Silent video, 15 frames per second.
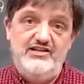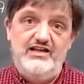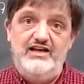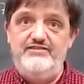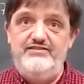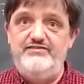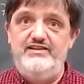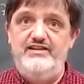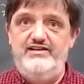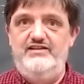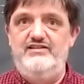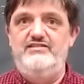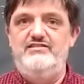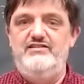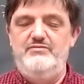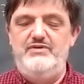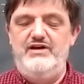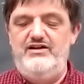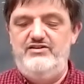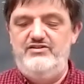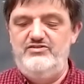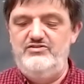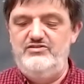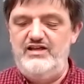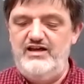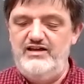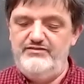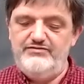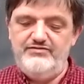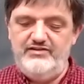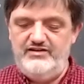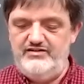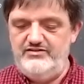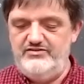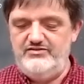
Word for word: lot of things about her life and